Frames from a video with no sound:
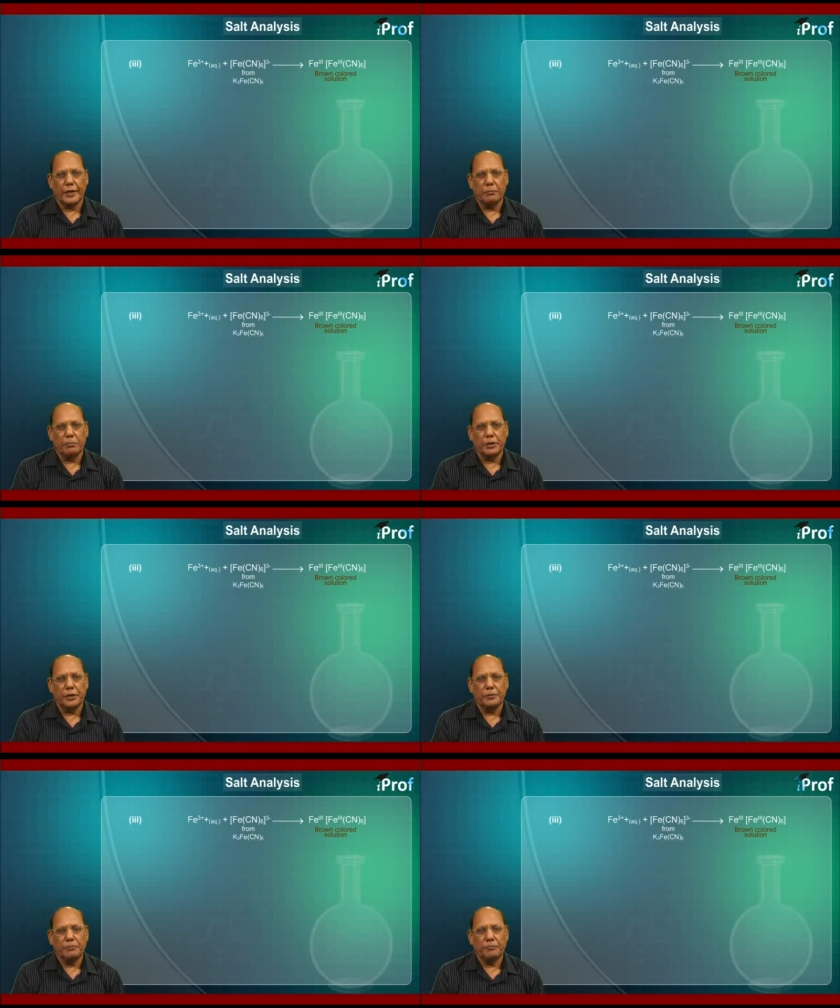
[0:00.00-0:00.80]
can be
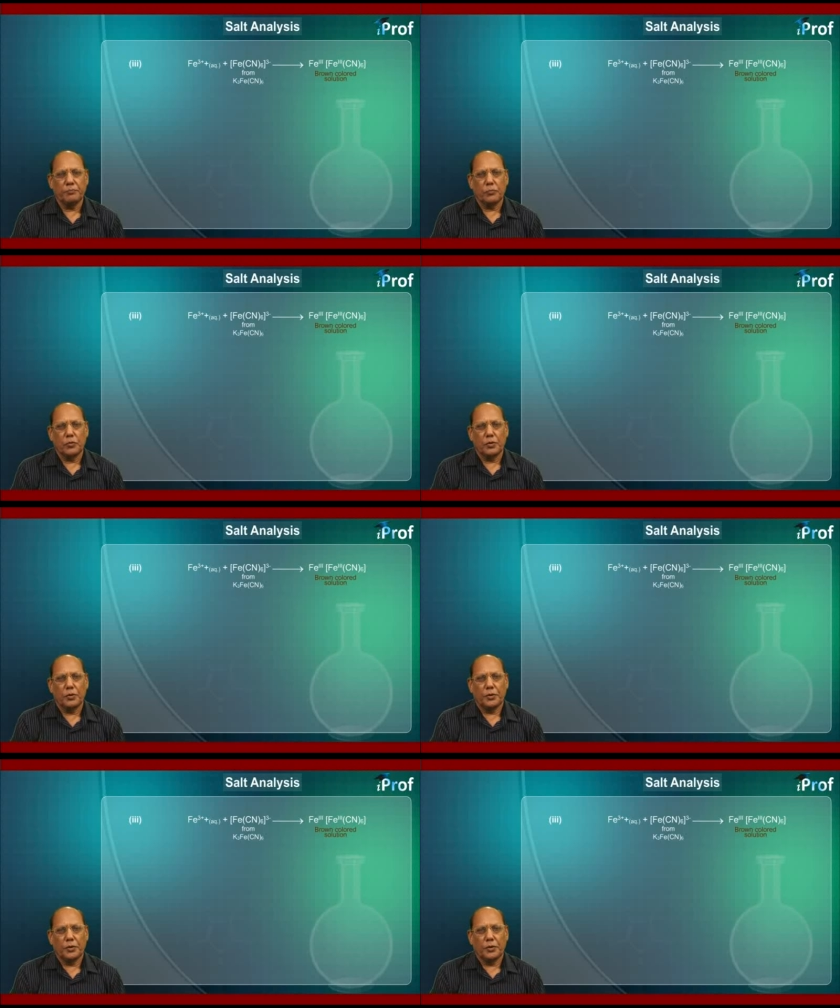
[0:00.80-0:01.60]

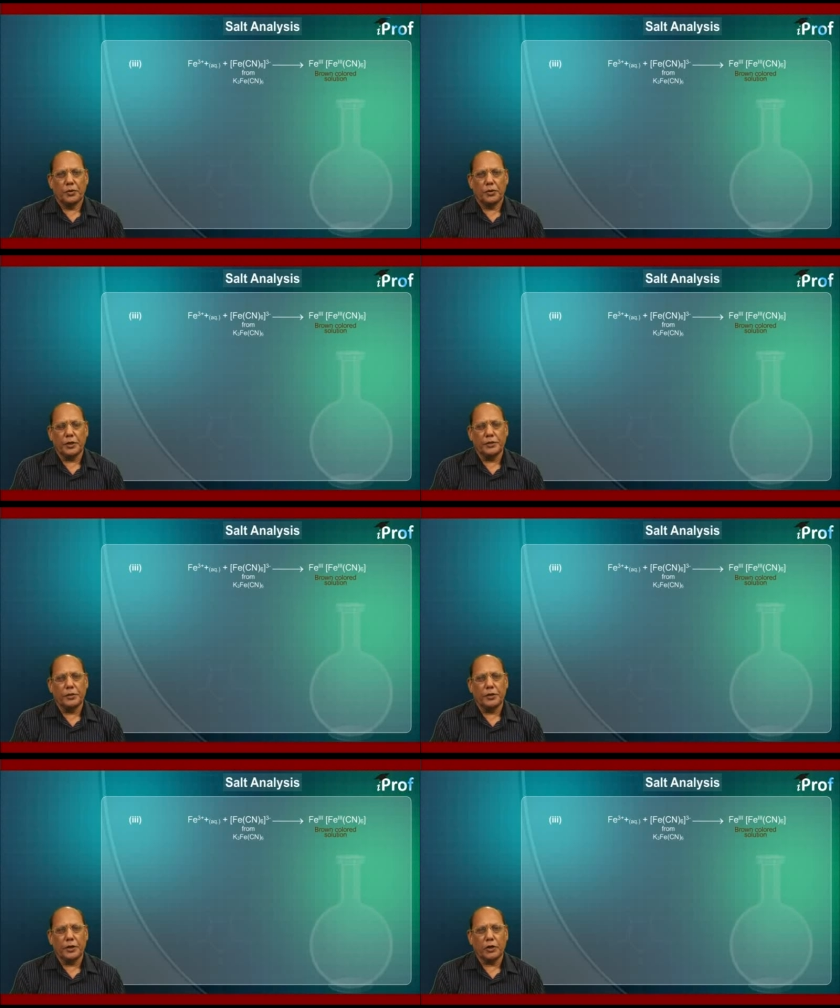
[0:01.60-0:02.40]
take
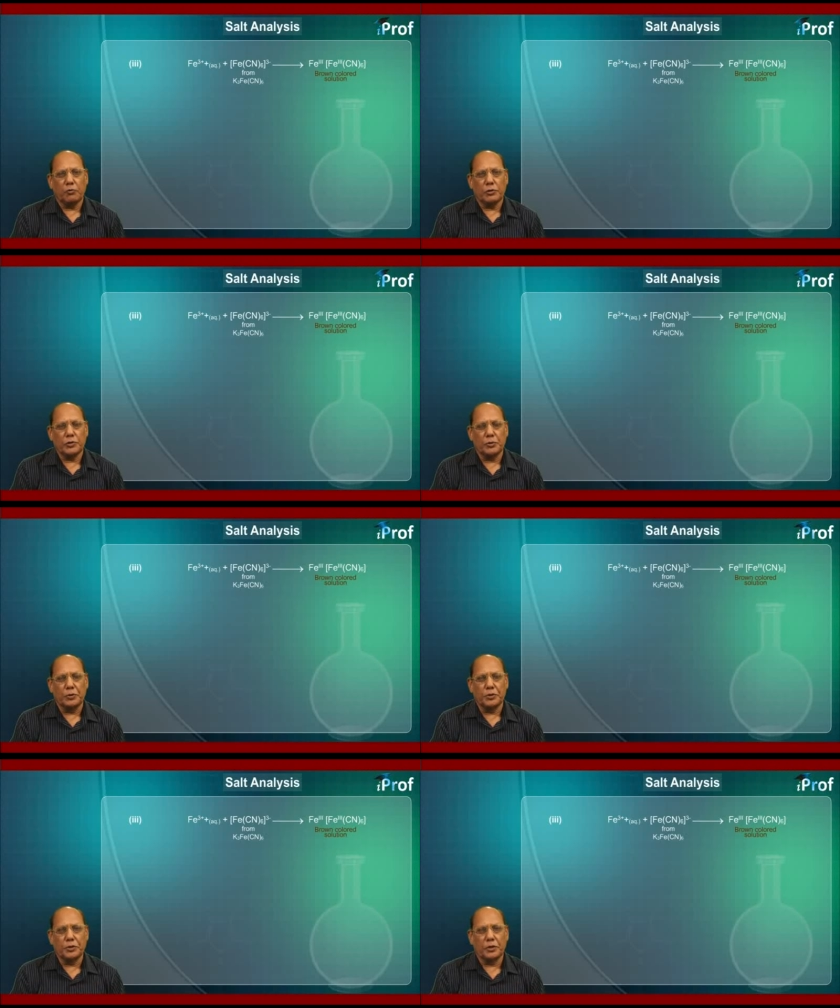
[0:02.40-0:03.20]
the aqueous
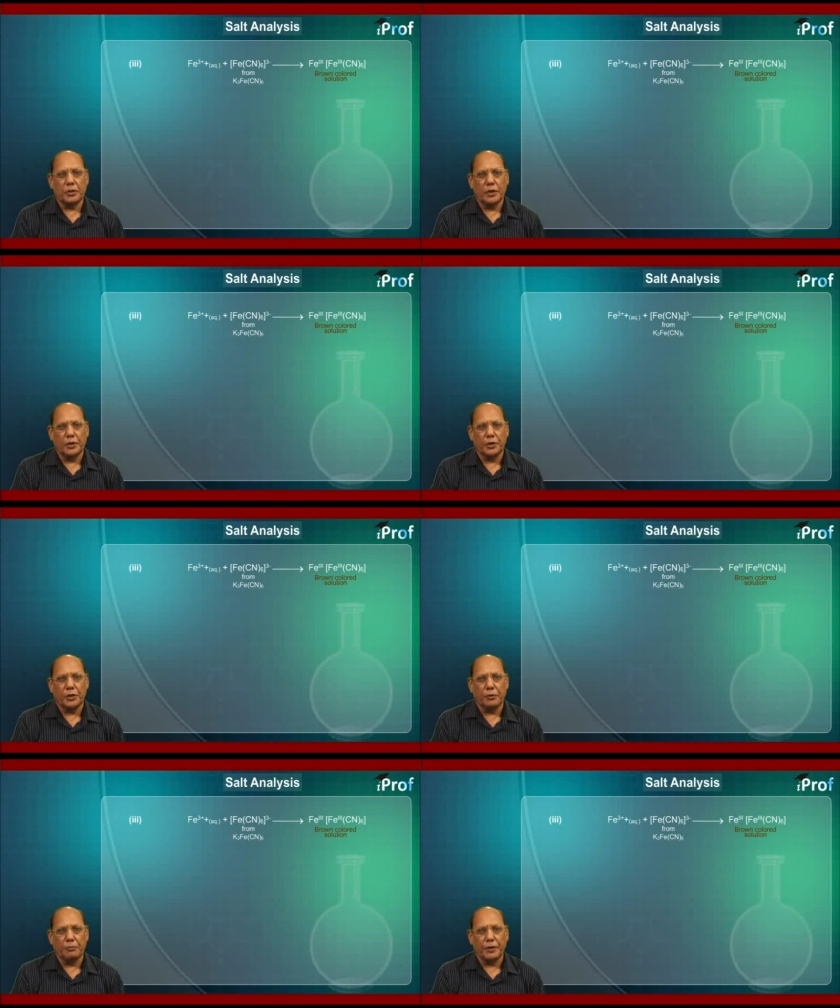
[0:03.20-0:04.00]
solution
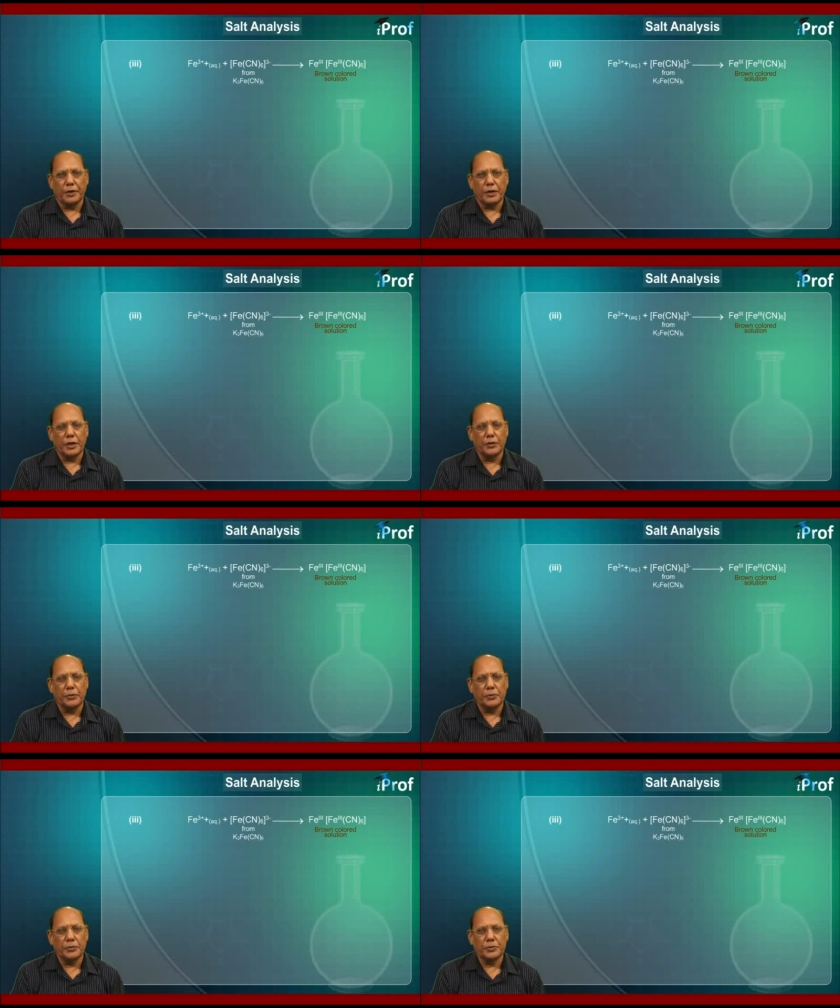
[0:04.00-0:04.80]
containing ferric
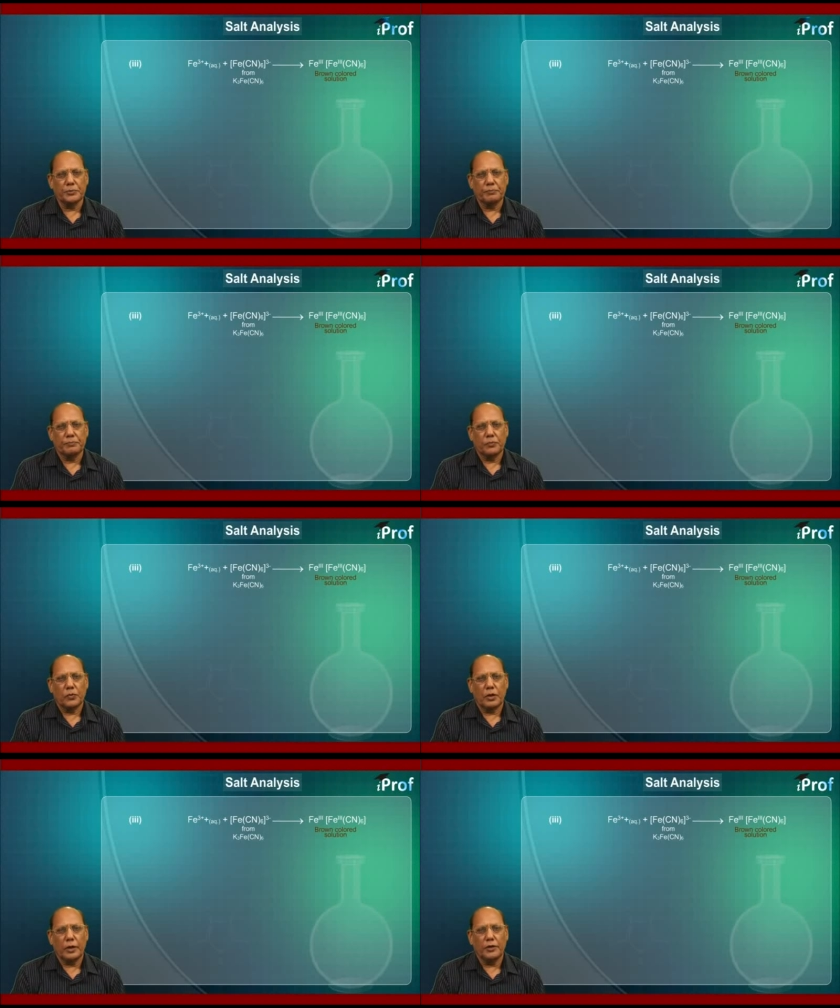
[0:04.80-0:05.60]
ions
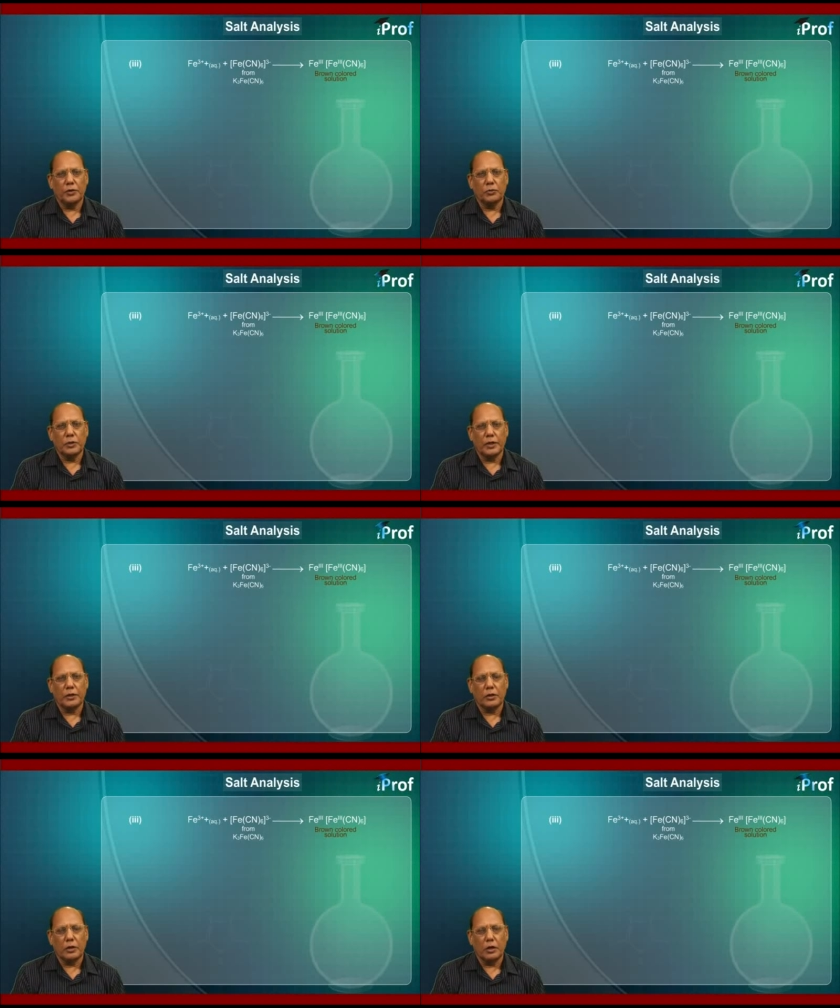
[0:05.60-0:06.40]
and to
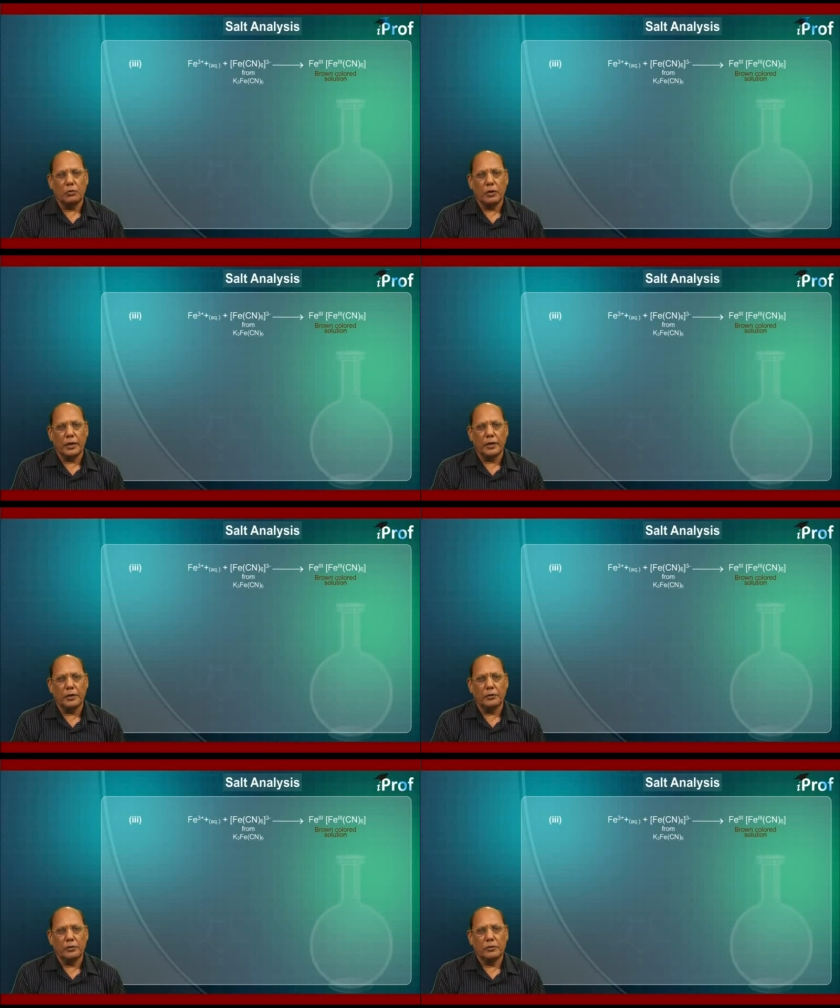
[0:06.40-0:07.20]
that now
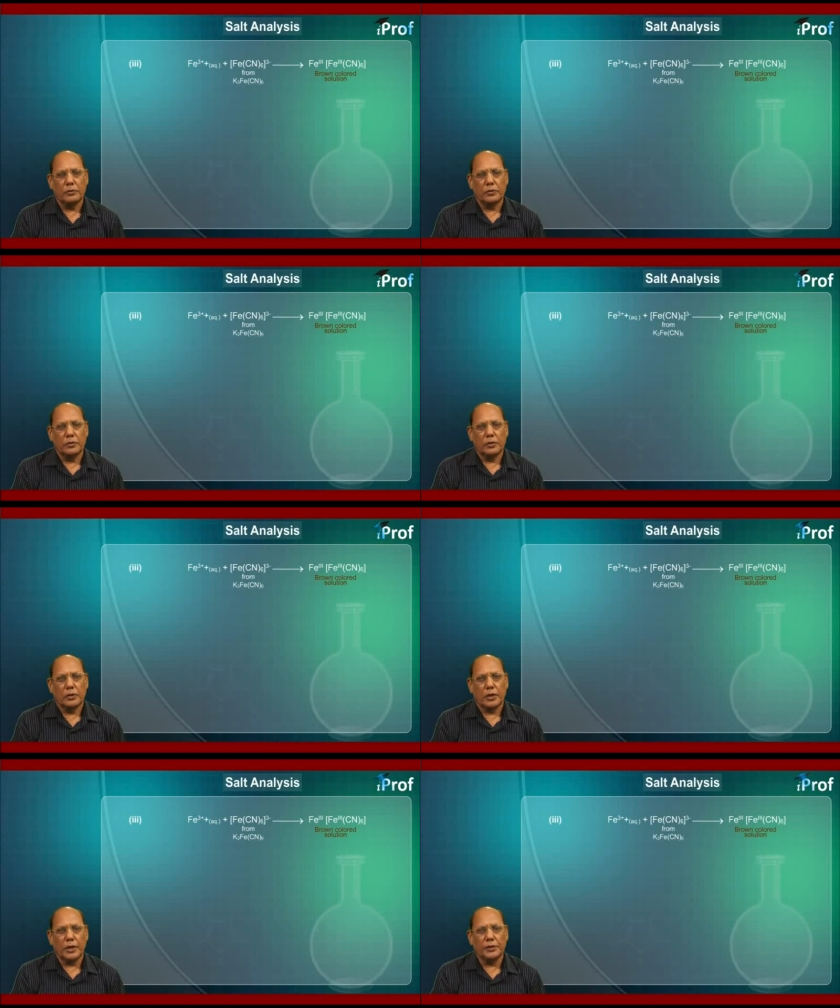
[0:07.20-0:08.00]
add
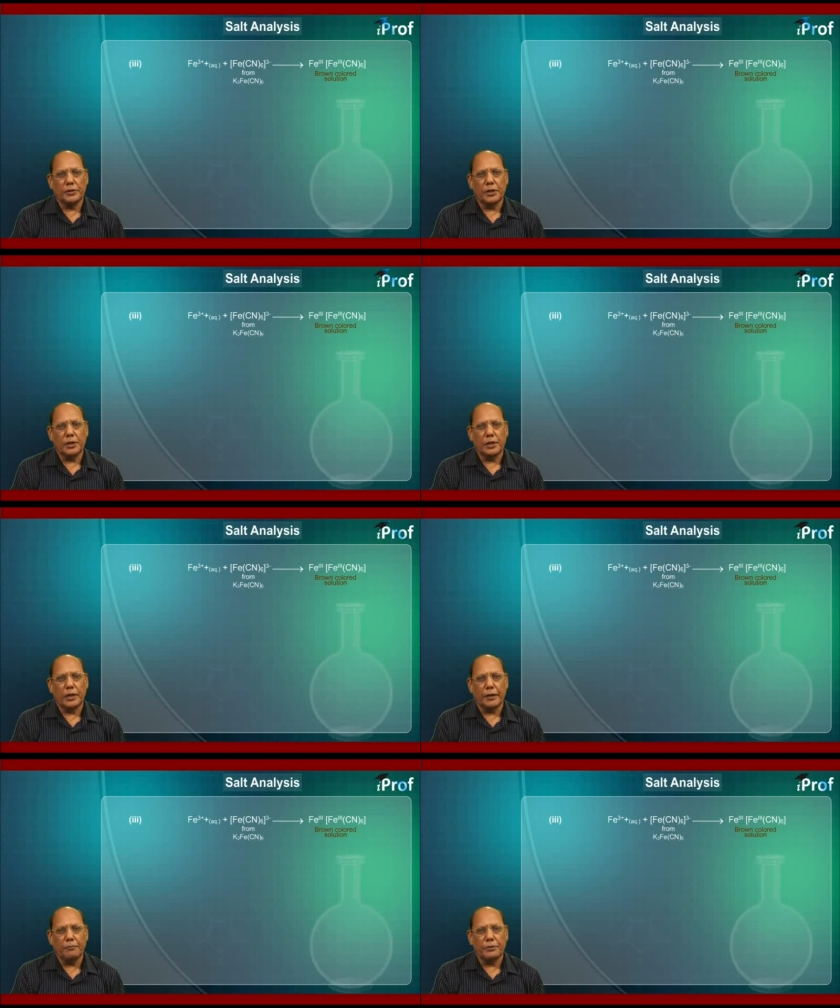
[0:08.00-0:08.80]

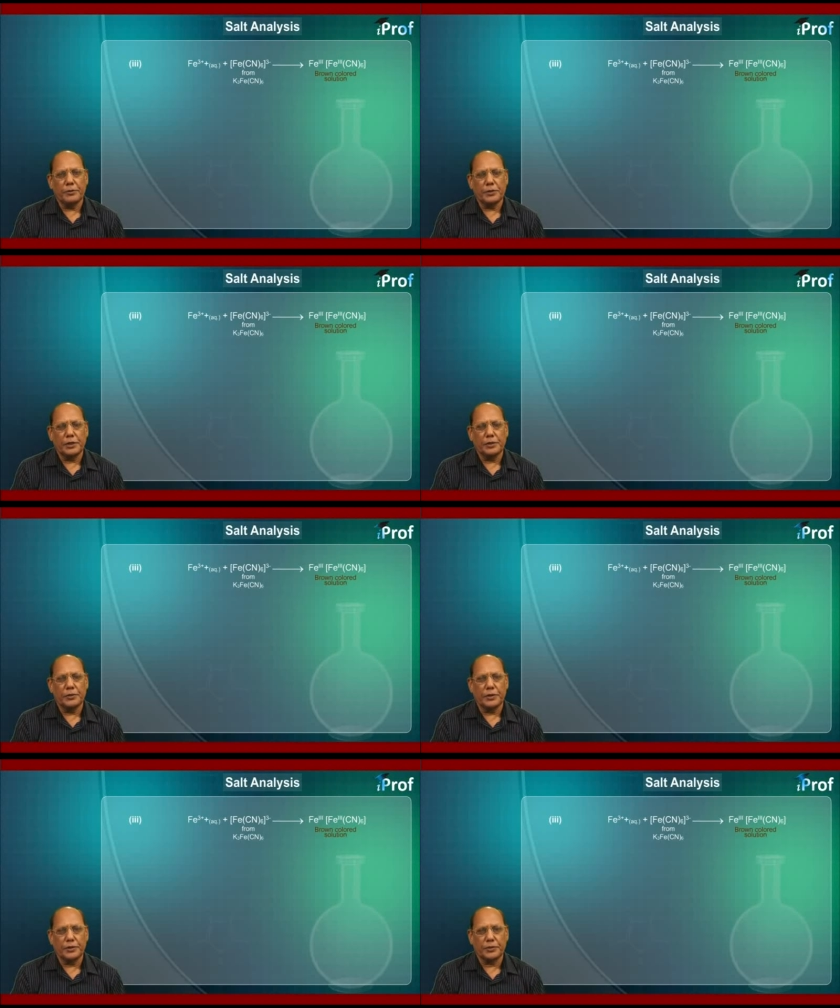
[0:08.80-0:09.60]

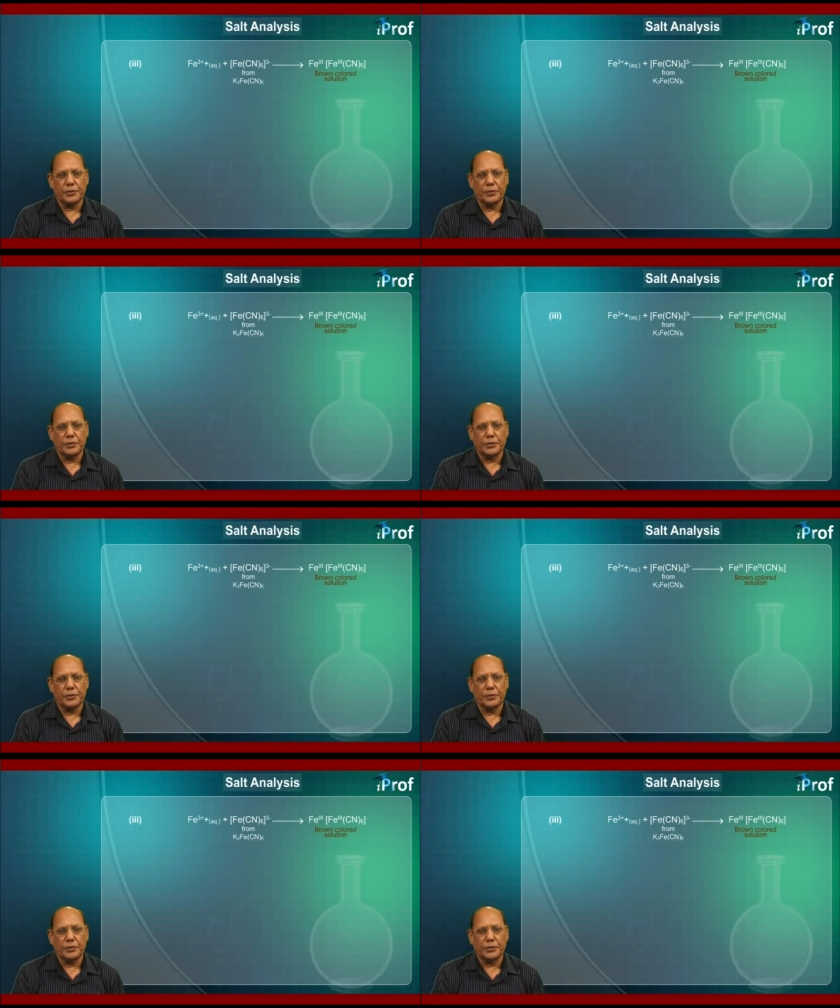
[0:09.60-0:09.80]
K3FeCN6.